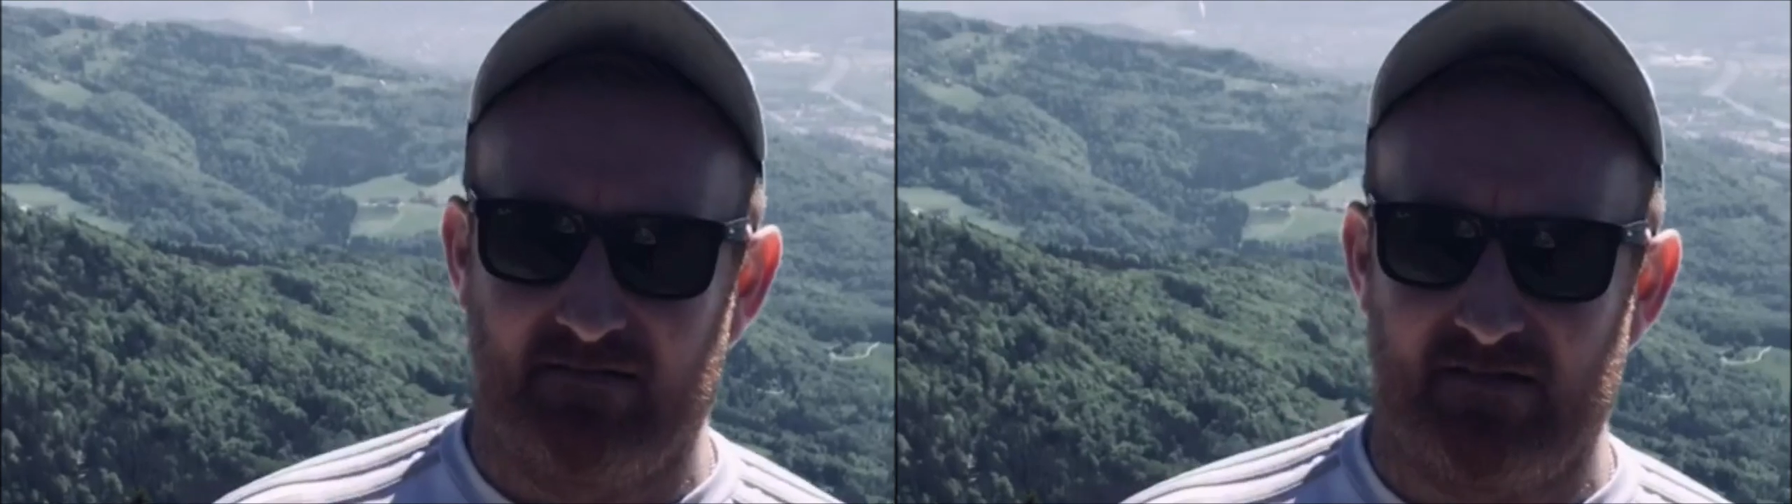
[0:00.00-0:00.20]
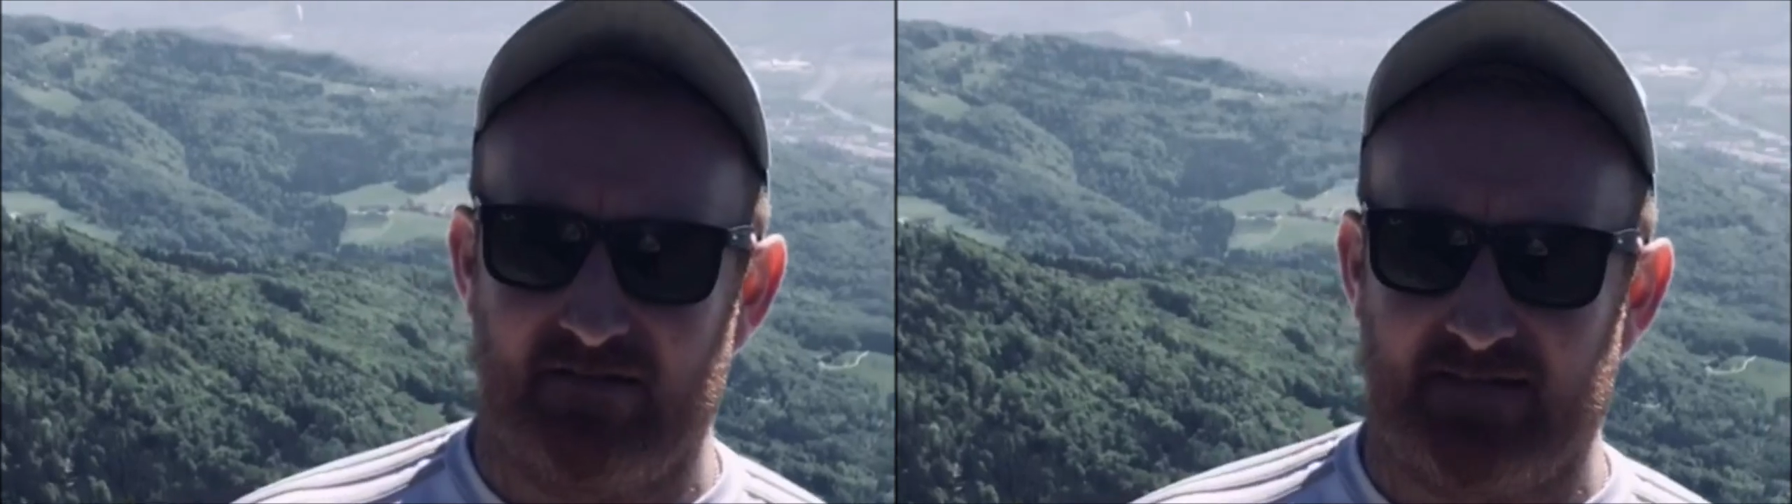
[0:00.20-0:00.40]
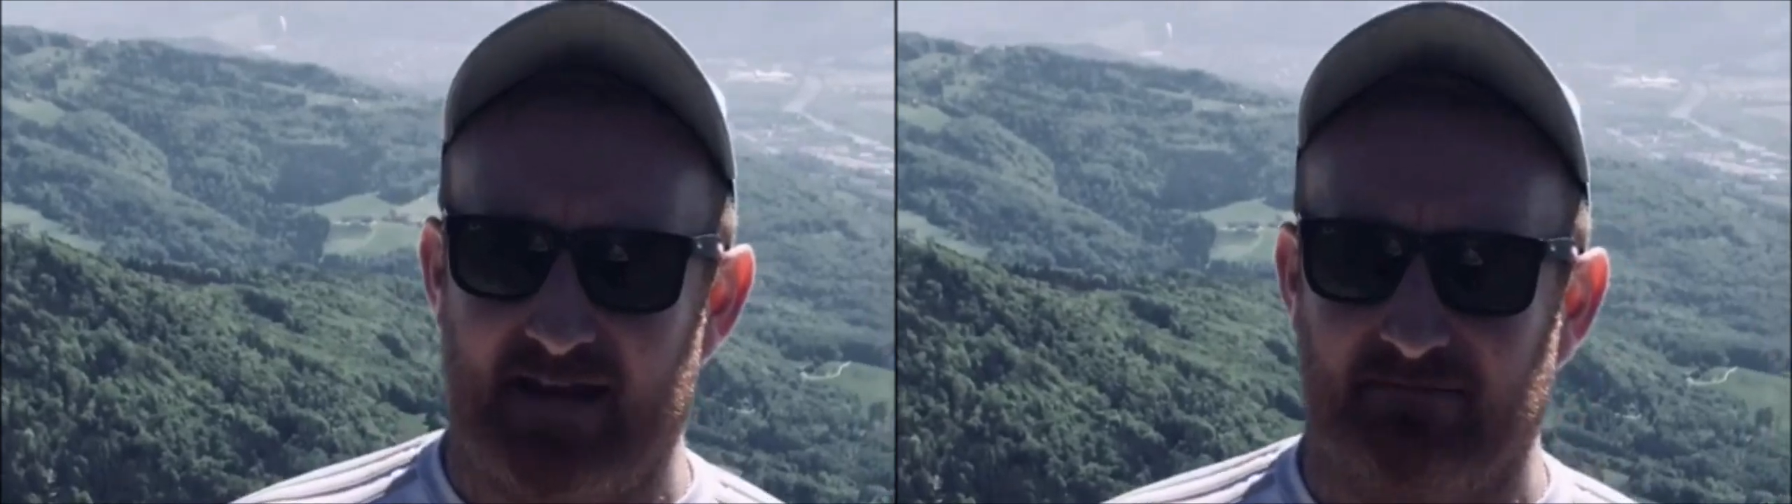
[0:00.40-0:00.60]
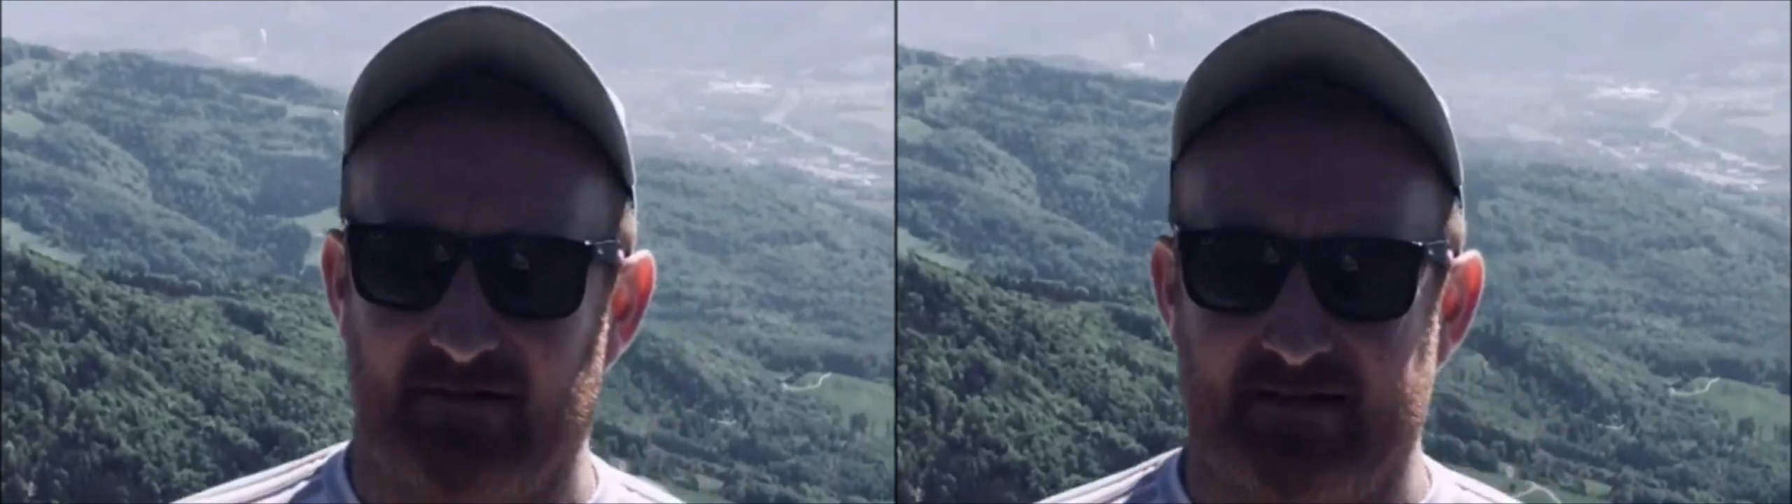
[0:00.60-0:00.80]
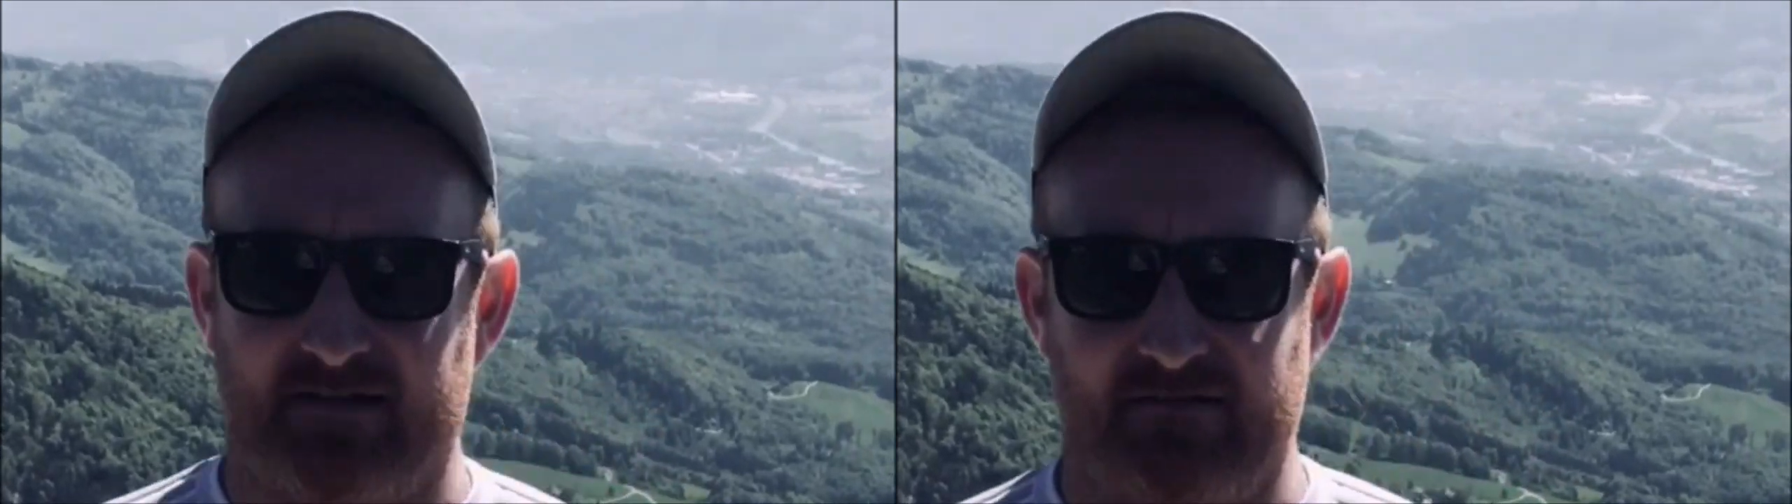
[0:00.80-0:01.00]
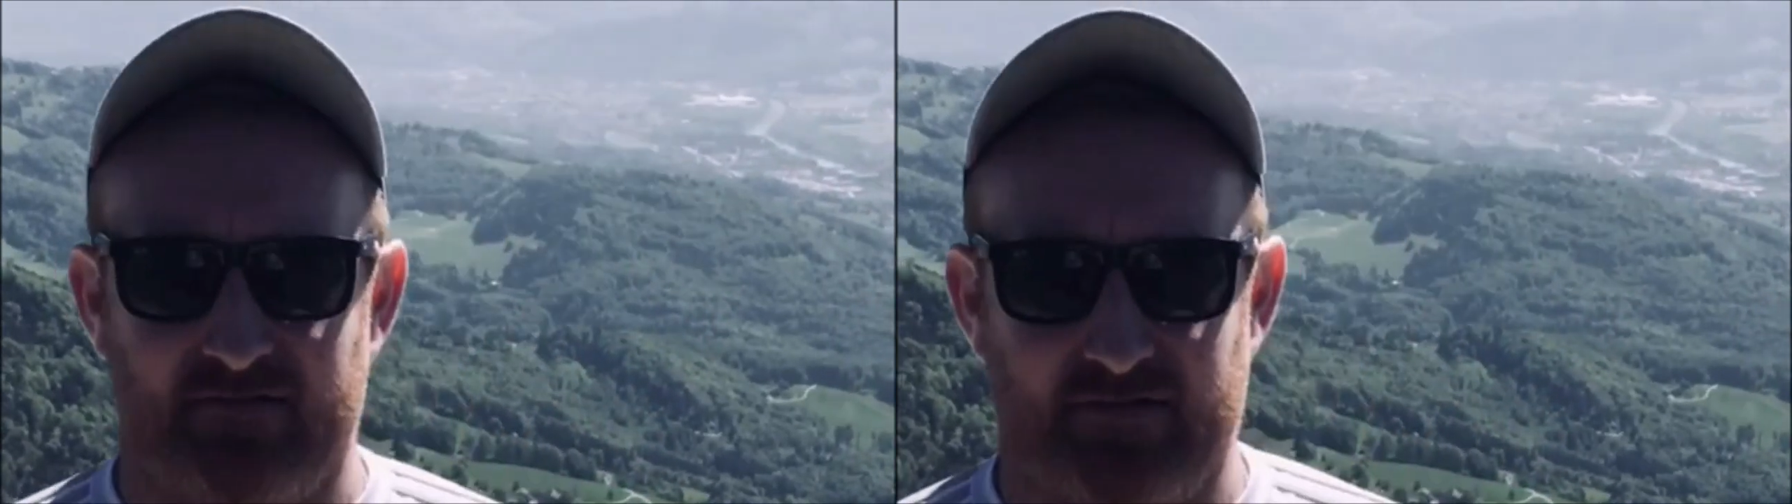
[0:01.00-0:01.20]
couldn't understand a word the hoers